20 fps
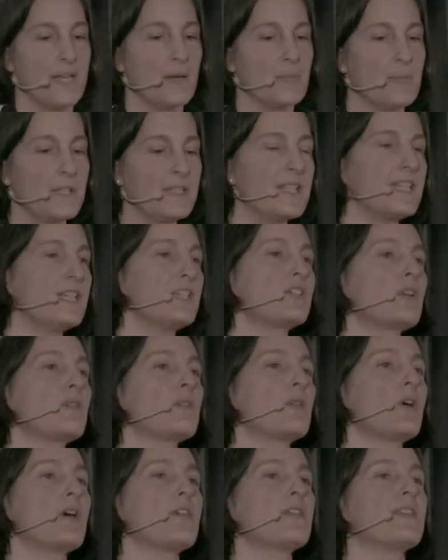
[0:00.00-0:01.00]
But these
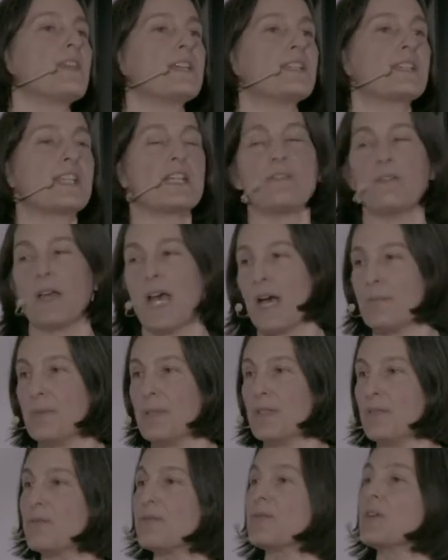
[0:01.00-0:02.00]
are all things that have
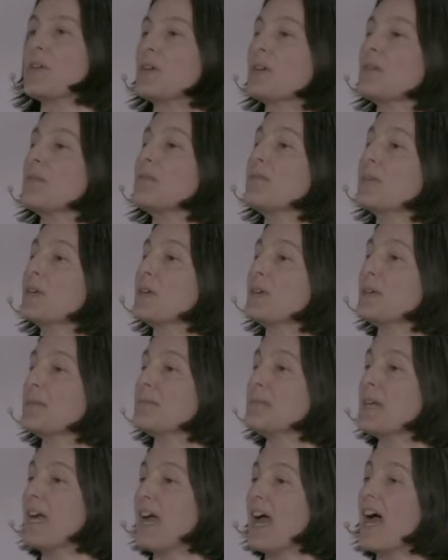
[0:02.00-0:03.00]
happened for
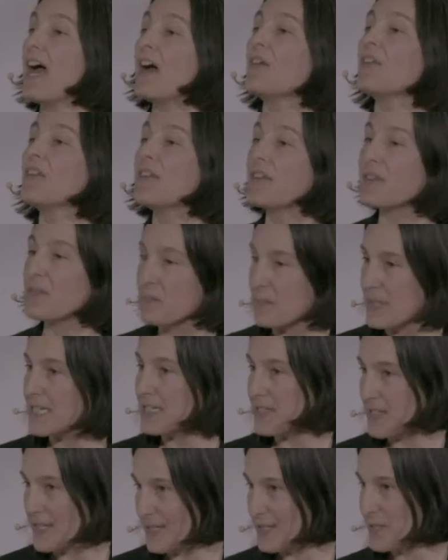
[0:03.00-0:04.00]
health
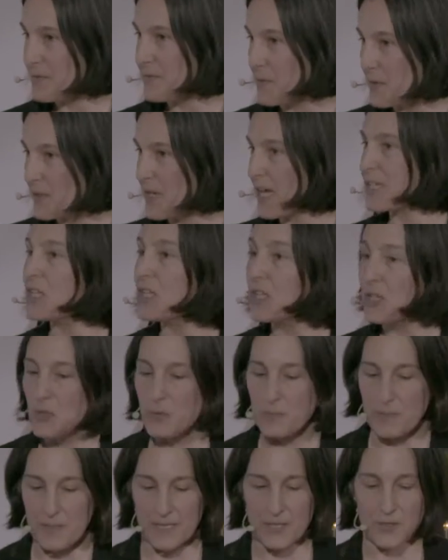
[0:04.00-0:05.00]
reasons, on
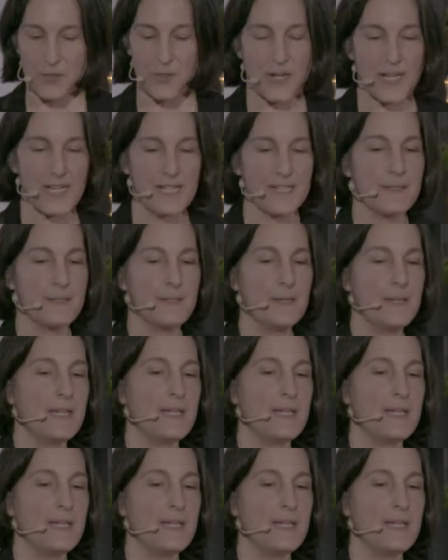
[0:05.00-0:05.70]
humans, right?